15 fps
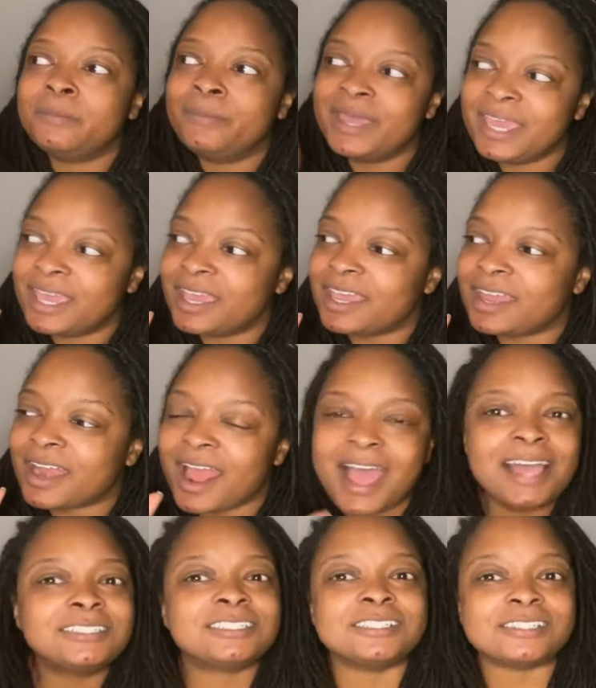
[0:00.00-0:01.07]
man,
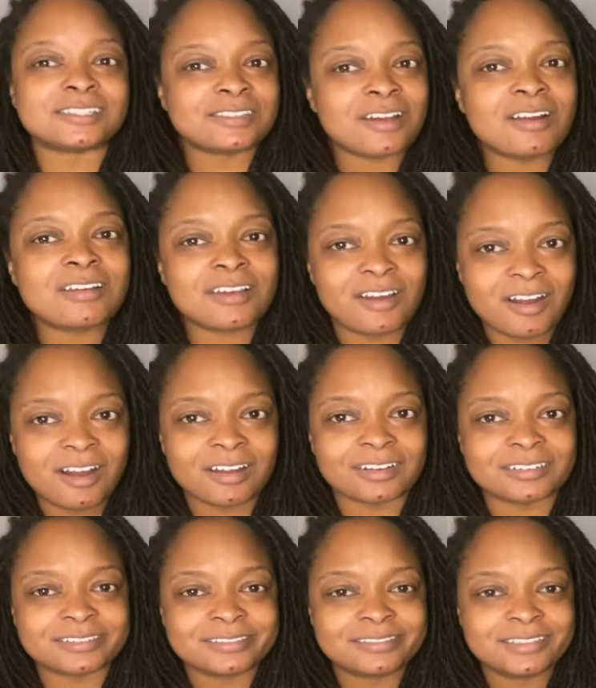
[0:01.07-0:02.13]
I should start a garden?